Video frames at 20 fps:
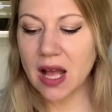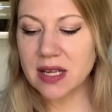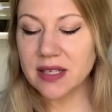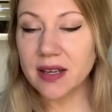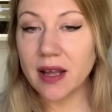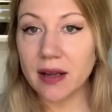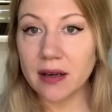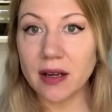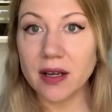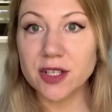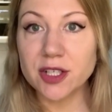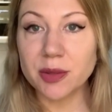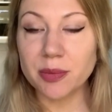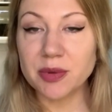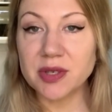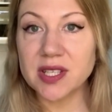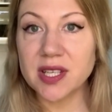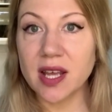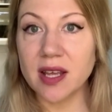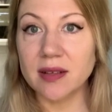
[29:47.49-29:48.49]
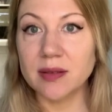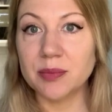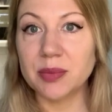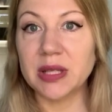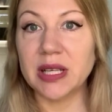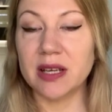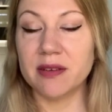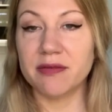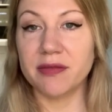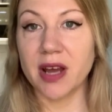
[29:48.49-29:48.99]
not 100%
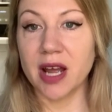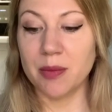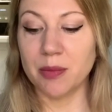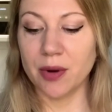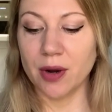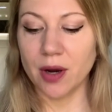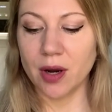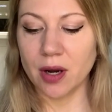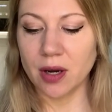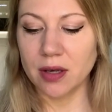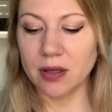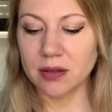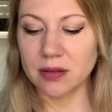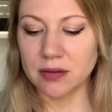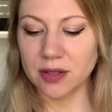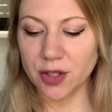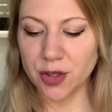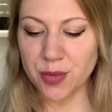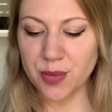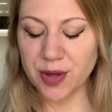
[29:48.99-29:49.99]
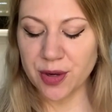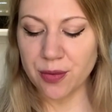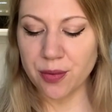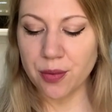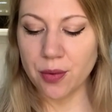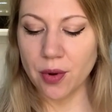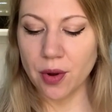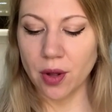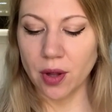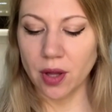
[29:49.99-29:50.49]
plant fiber, a little bit of
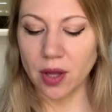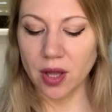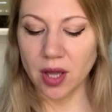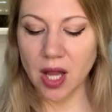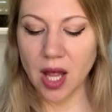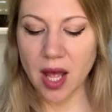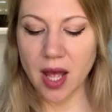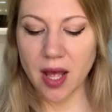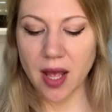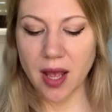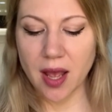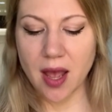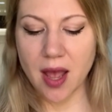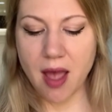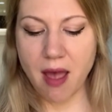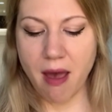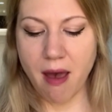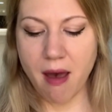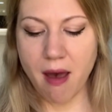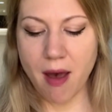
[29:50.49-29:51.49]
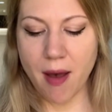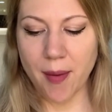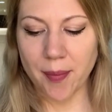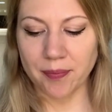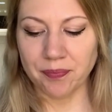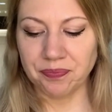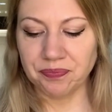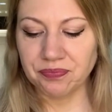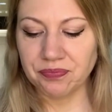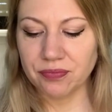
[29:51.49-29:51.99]
wool,
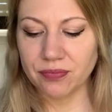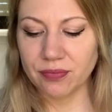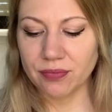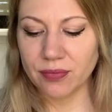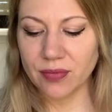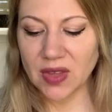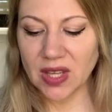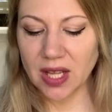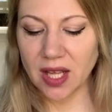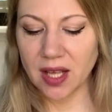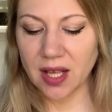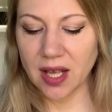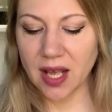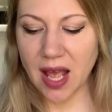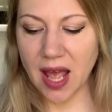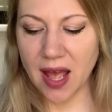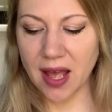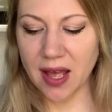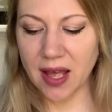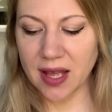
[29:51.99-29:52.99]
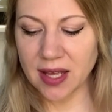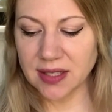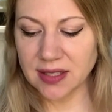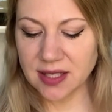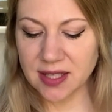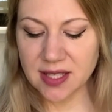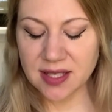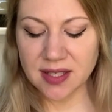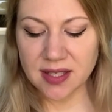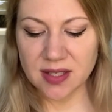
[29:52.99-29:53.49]
and
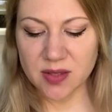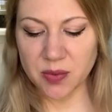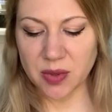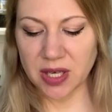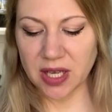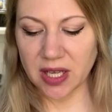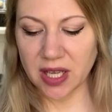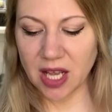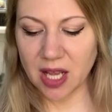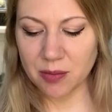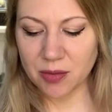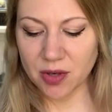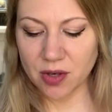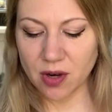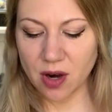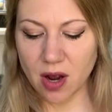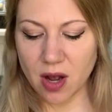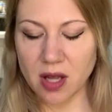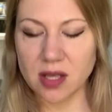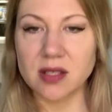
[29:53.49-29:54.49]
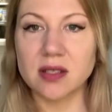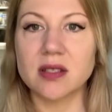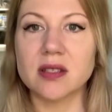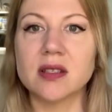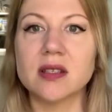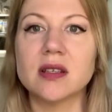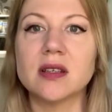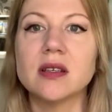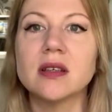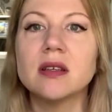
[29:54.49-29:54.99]
this is what I came
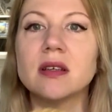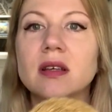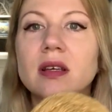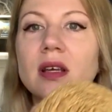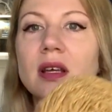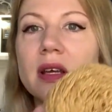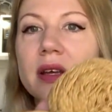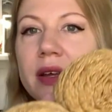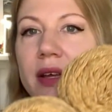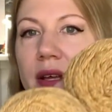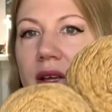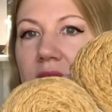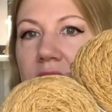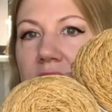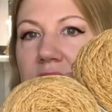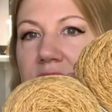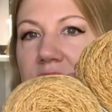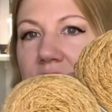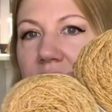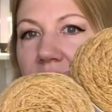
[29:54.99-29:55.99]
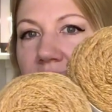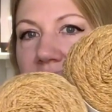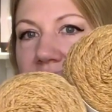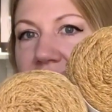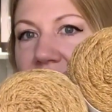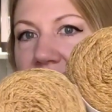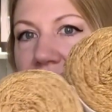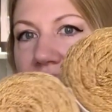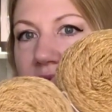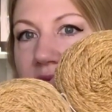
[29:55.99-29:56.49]
across. So you can
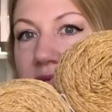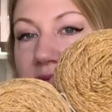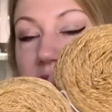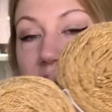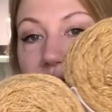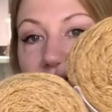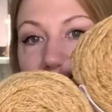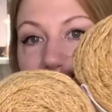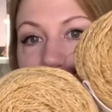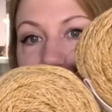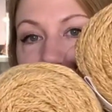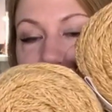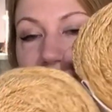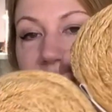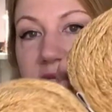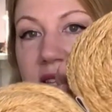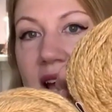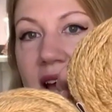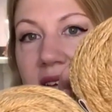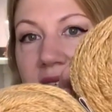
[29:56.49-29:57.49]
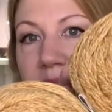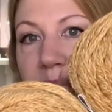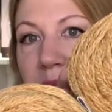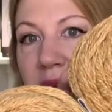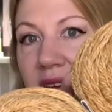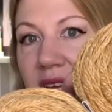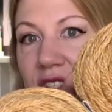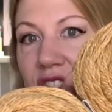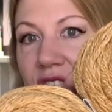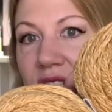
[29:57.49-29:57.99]
see these are not exact
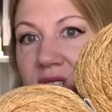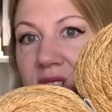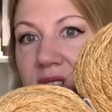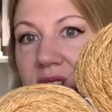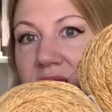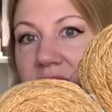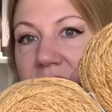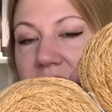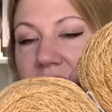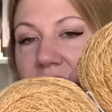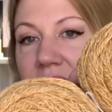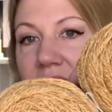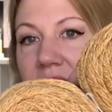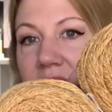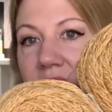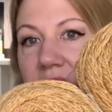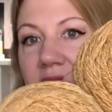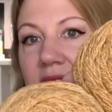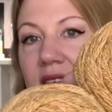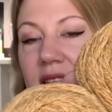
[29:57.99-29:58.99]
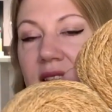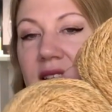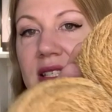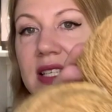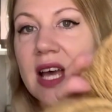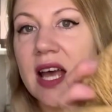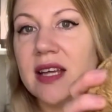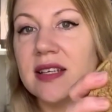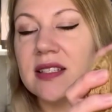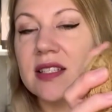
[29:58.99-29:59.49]
matches. They take the
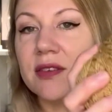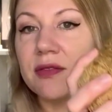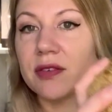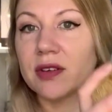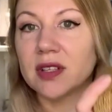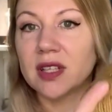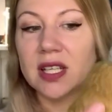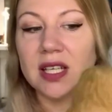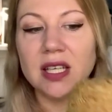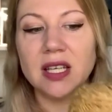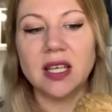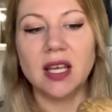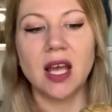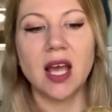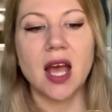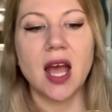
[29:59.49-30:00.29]
dye differently.